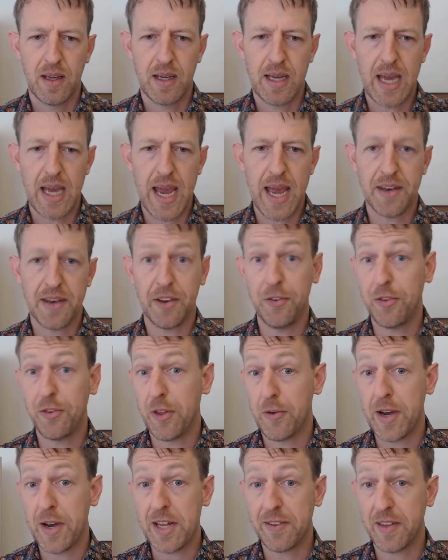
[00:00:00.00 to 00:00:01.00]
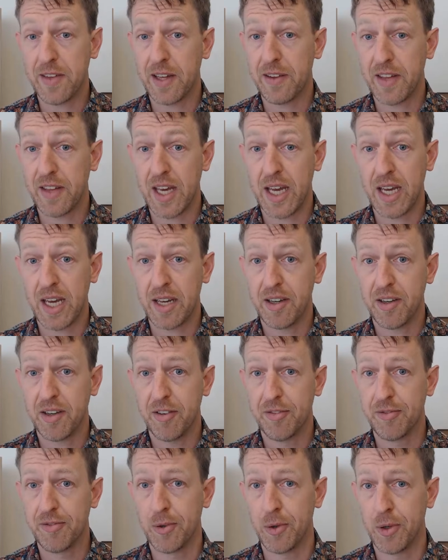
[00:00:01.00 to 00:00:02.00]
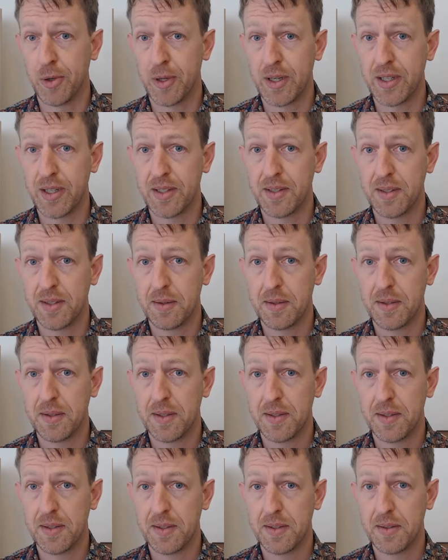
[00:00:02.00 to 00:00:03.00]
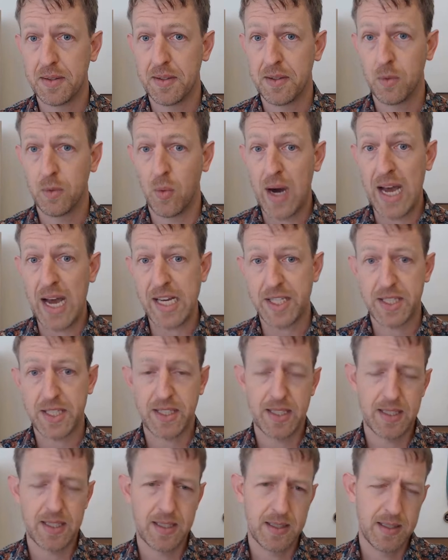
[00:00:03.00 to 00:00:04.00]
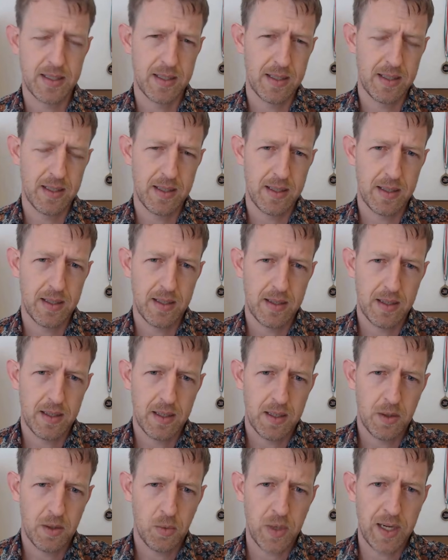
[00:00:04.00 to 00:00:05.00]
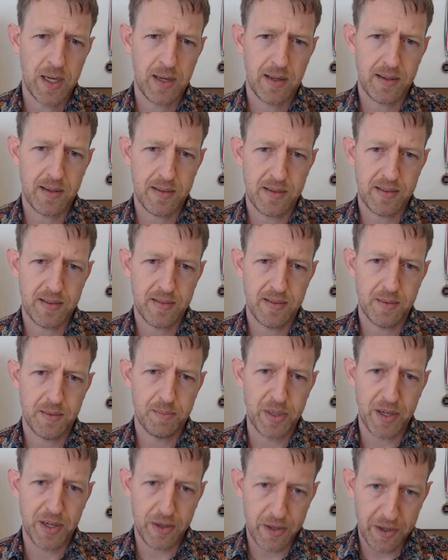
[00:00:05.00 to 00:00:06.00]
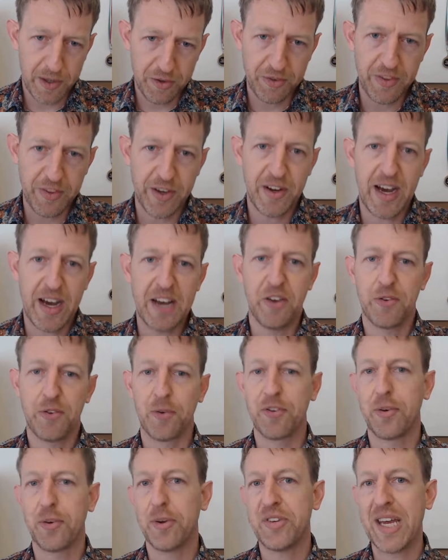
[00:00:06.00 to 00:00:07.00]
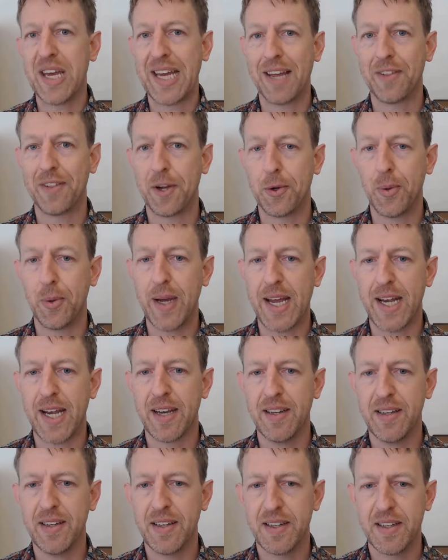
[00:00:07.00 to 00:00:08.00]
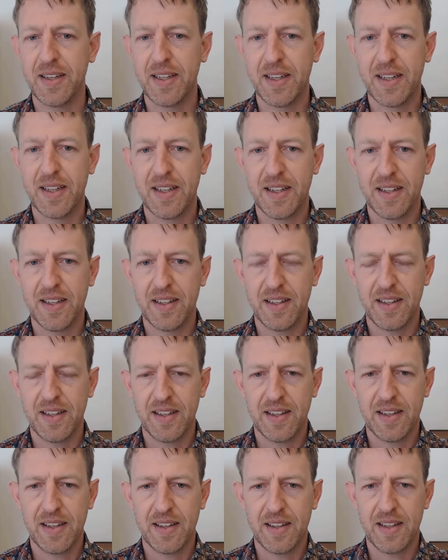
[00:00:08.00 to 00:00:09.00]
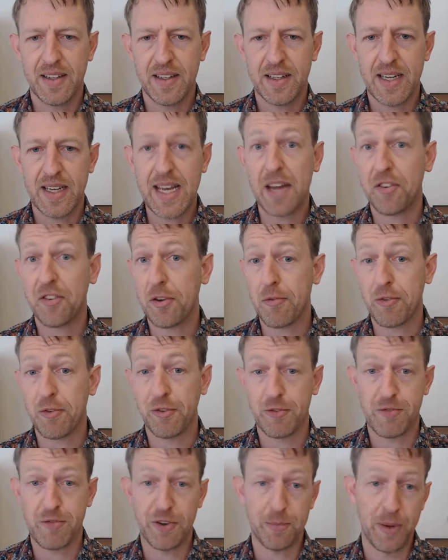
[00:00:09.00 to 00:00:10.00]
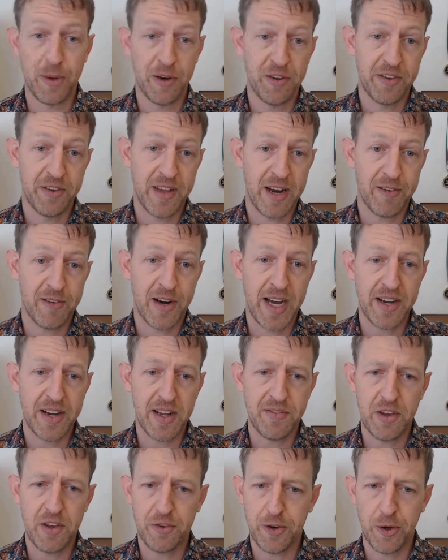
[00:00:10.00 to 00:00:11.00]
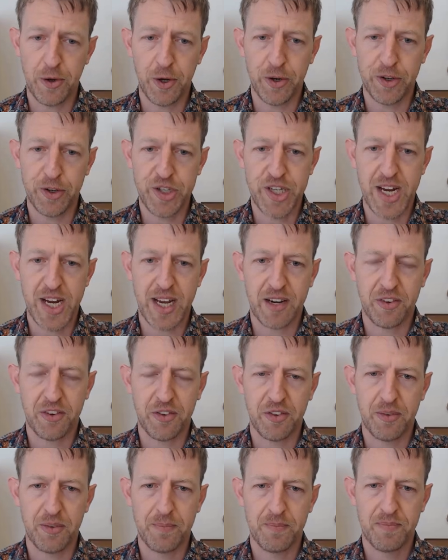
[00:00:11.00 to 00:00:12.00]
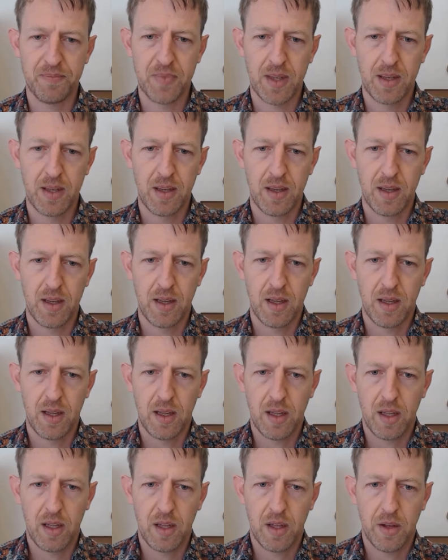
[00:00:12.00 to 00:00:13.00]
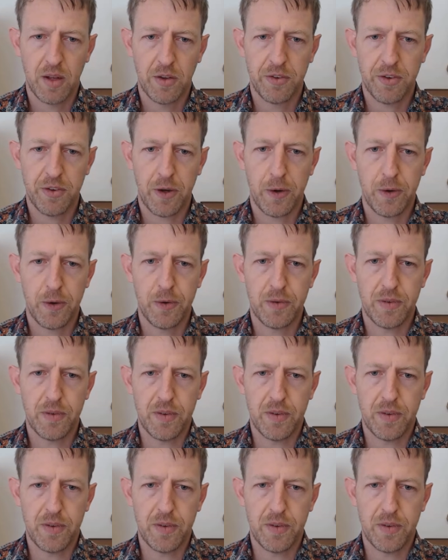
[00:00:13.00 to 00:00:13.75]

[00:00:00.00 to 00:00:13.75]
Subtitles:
and is there anything there for white? Well, because the knight is also attacking the queen, he has to respond to that, right? And there's no good checks. So